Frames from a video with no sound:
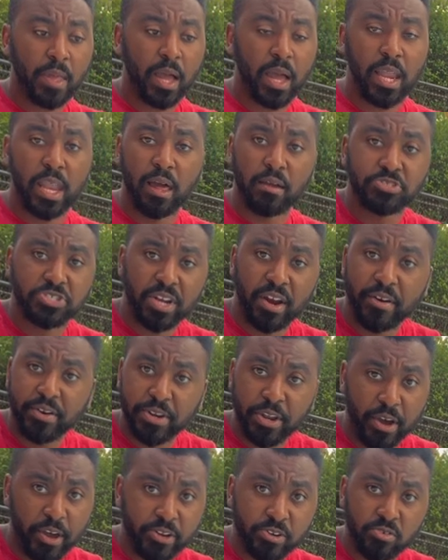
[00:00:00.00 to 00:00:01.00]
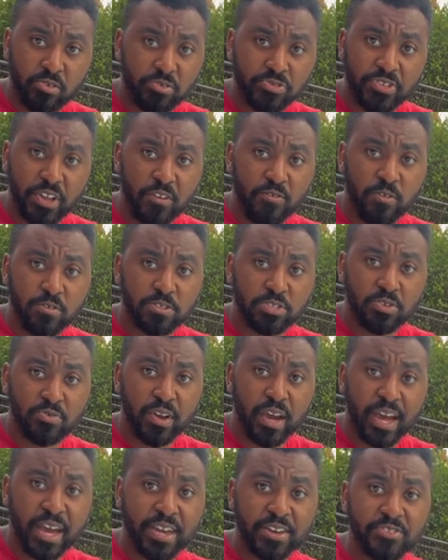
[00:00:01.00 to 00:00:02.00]
I love sharing nautical stuff with you
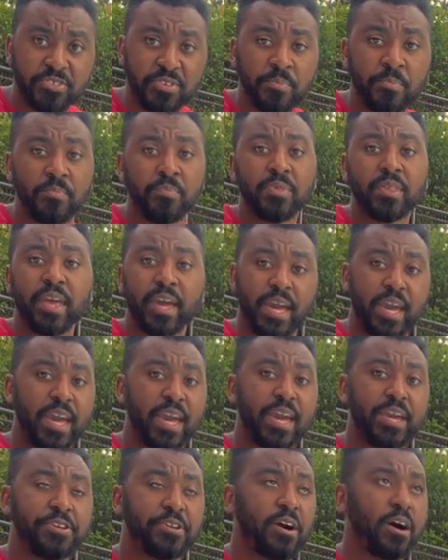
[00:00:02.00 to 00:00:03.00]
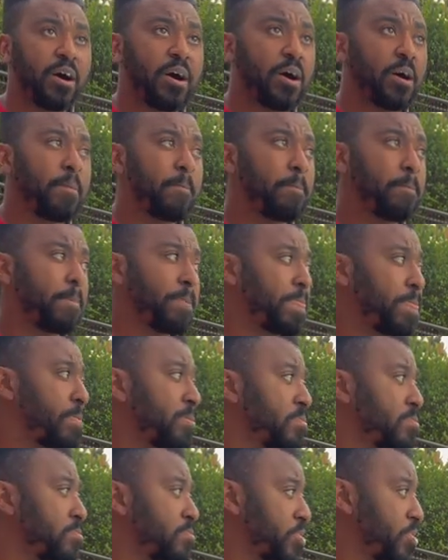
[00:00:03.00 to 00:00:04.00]
guys. And, um,
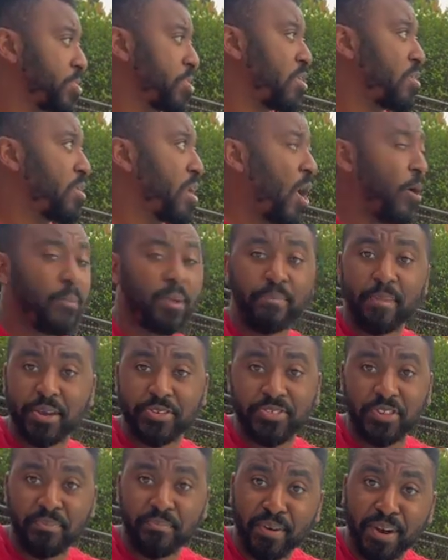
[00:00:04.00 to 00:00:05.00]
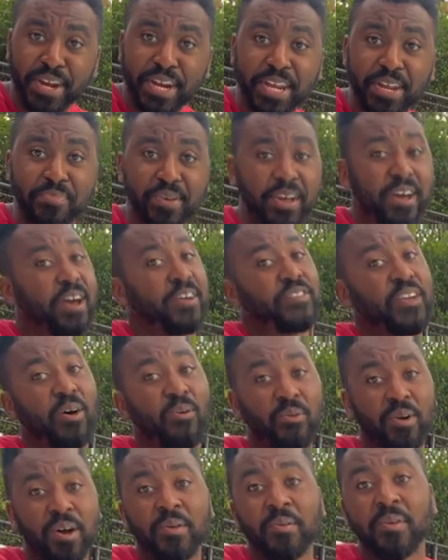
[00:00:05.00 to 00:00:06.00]
you know, help me make some money because
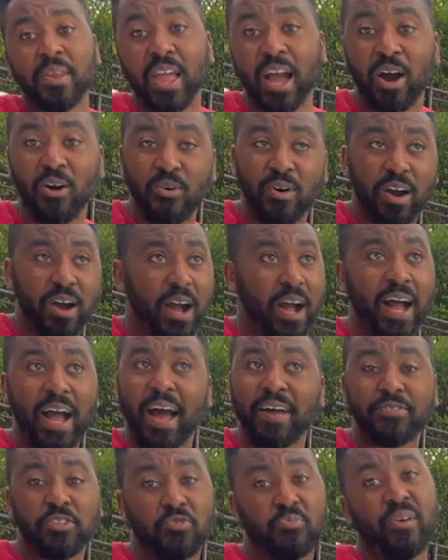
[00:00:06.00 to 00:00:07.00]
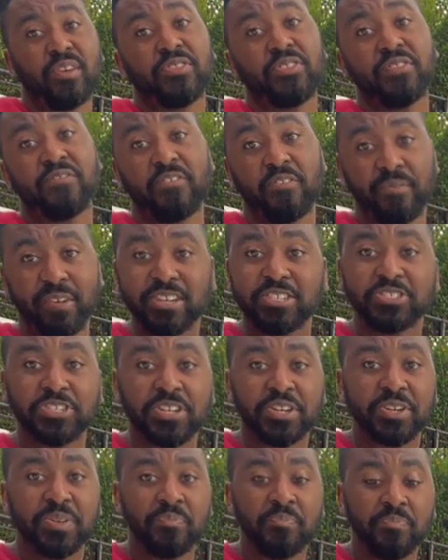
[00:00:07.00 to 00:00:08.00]
i i I have to spread this
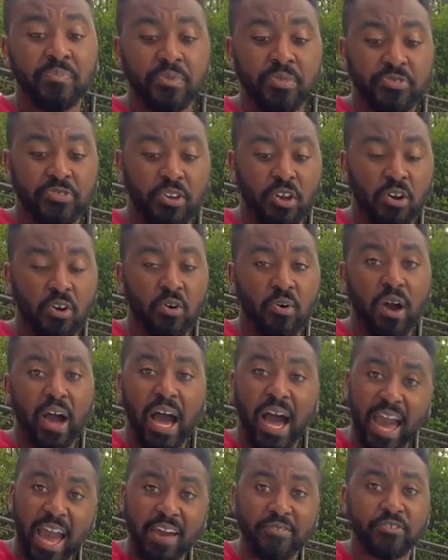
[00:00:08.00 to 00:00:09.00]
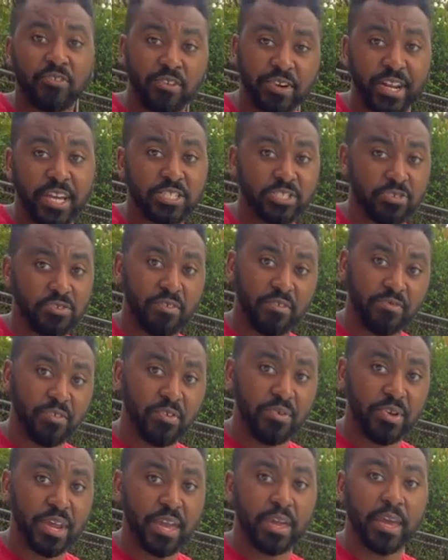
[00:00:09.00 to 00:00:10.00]
information. So I have credentials of
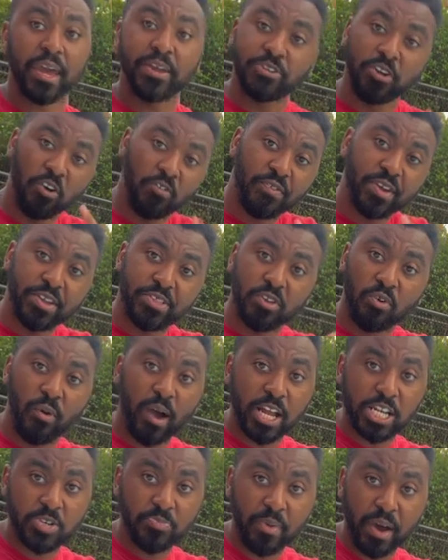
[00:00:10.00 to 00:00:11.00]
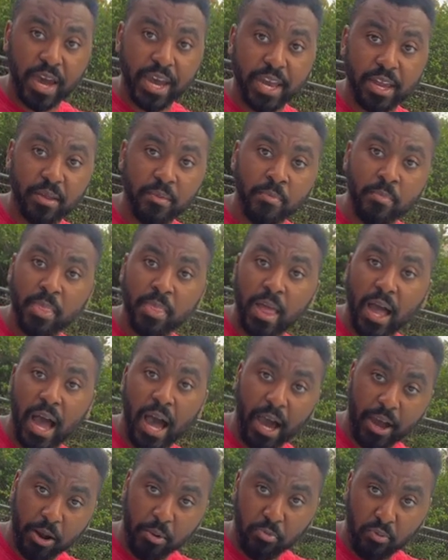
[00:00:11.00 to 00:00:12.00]
doing it. And don't forget to watch my
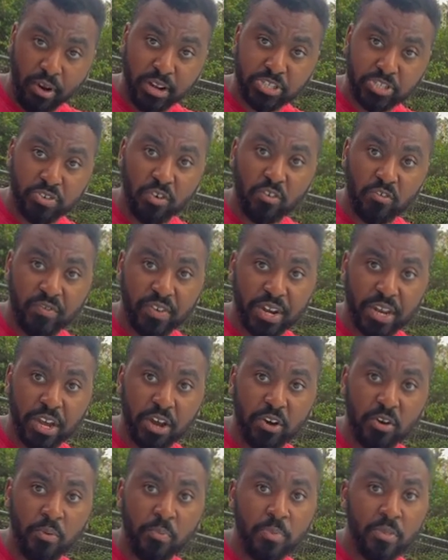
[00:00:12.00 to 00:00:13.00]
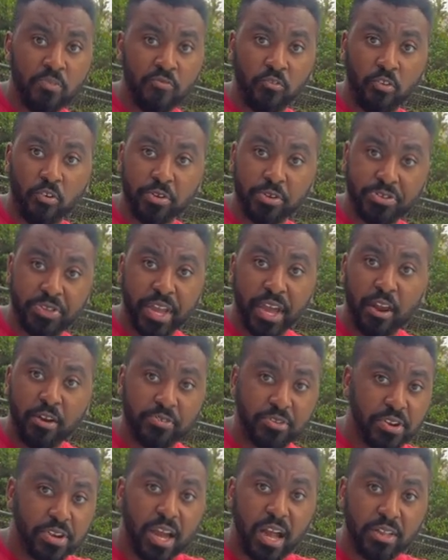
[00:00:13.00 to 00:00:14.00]
how to breaststroke video for
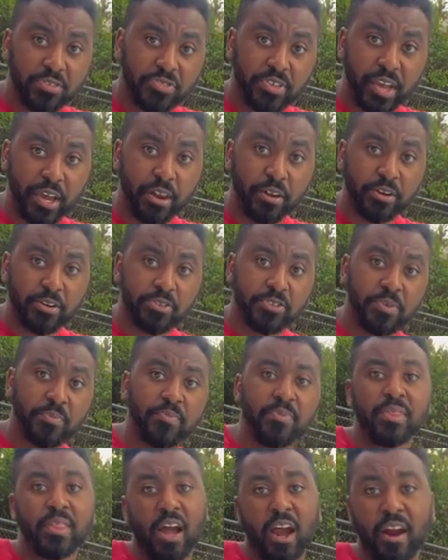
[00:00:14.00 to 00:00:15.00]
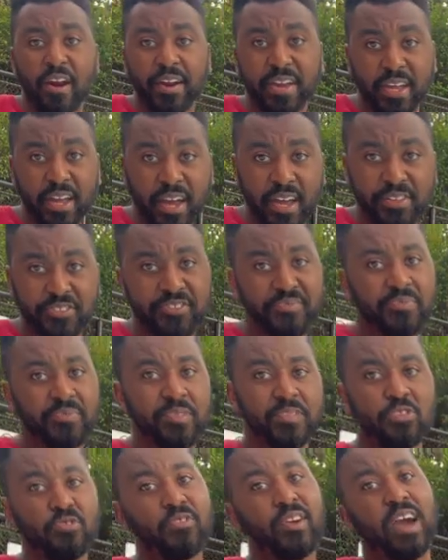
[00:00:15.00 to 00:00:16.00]
sailors and non-sailors. All right, guys.
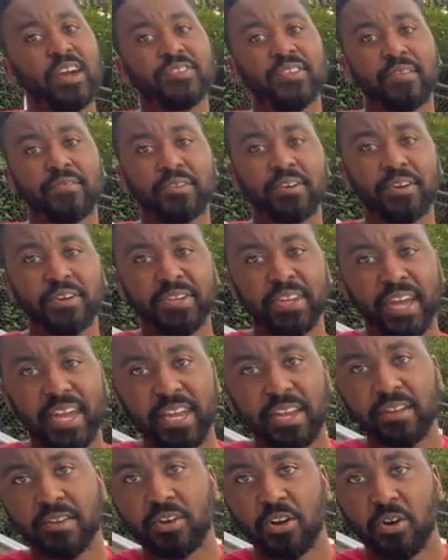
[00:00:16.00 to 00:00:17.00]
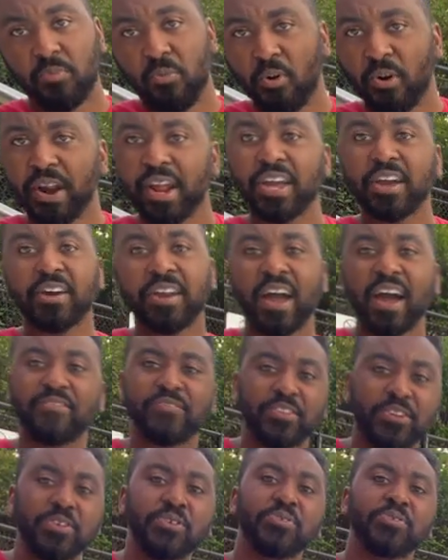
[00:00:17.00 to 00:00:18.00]
You guys have a good night, good morning, good
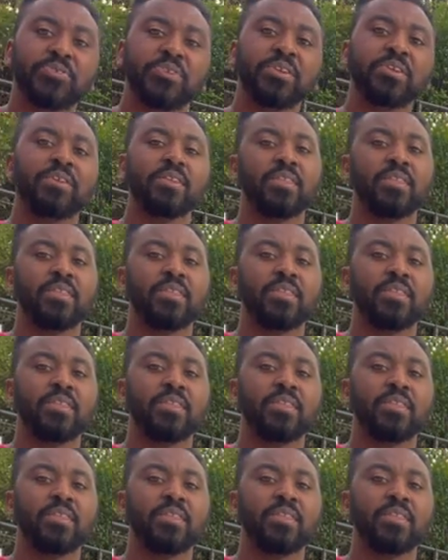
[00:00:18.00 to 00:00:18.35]
afternoon.